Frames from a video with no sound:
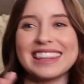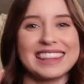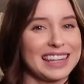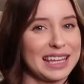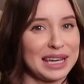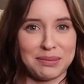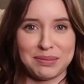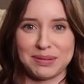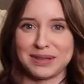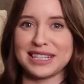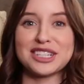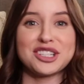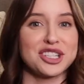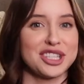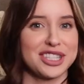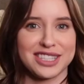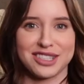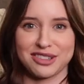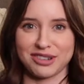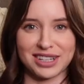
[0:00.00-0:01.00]
lips. It
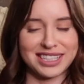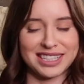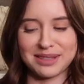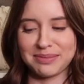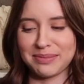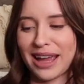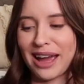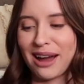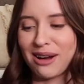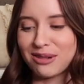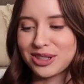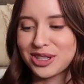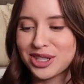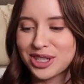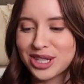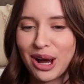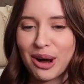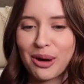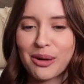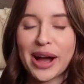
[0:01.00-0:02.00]
just stresses me out.
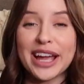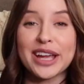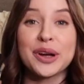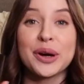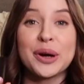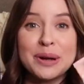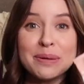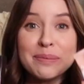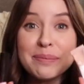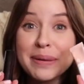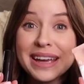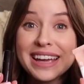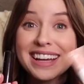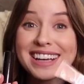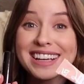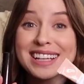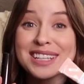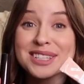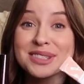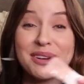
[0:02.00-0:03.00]
So I couldn't
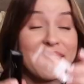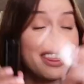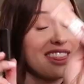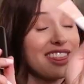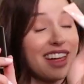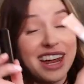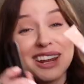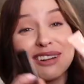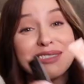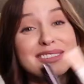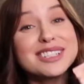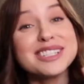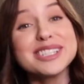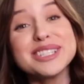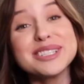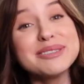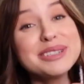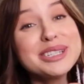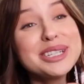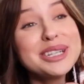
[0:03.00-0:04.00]
pick, so I thought I would
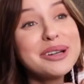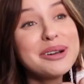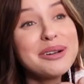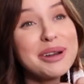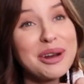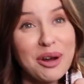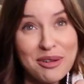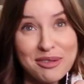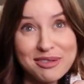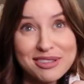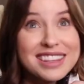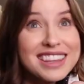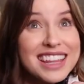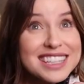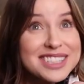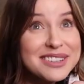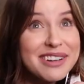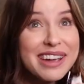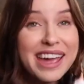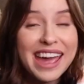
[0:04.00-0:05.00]
just do two, and hopefully
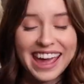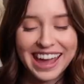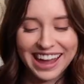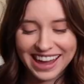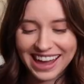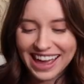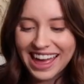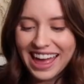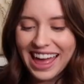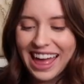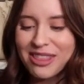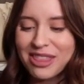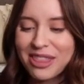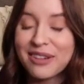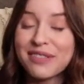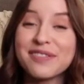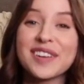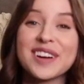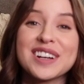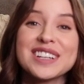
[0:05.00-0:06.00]
that's okay.
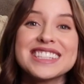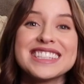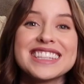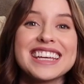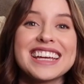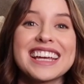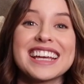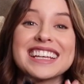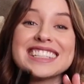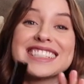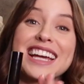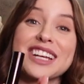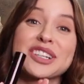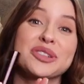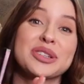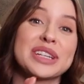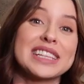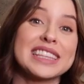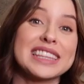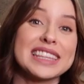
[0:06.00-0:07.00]
The first thing is
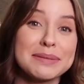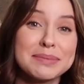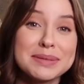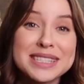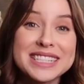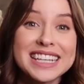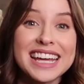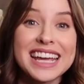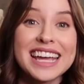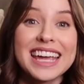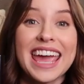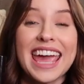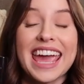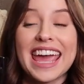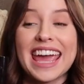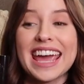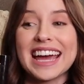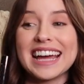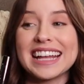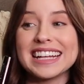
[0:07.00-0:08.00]
actually a lipstick,
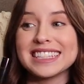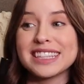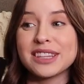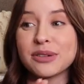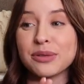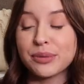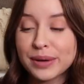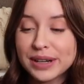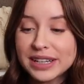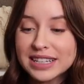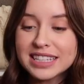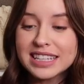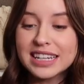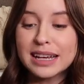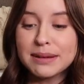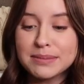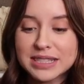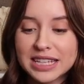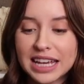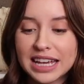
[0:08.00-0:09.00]
and the reason
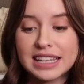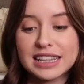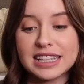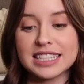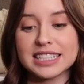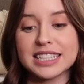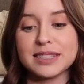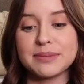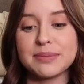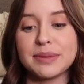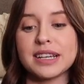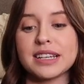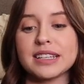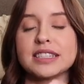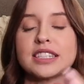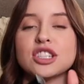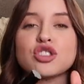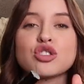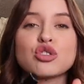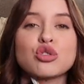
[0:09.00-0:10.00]
I'm saying this is because
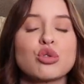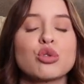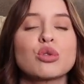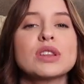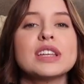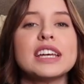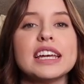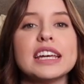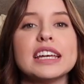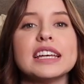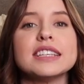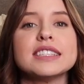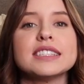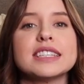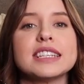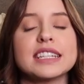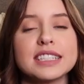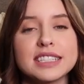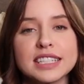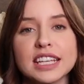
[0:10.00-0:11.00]
this truly is
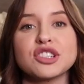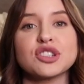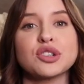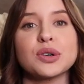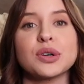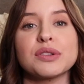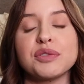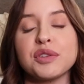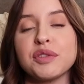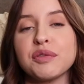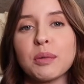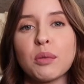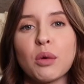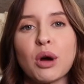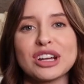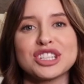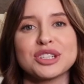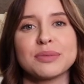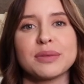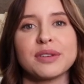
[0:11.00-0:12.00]
an essential. If you've been
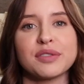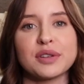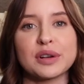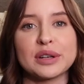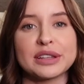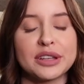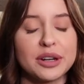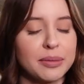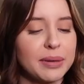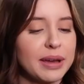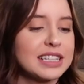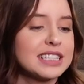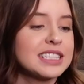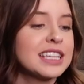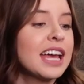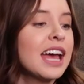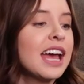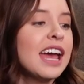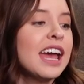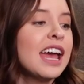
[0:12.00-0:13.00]
watching me for a little
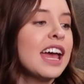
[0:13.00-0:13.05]
bit,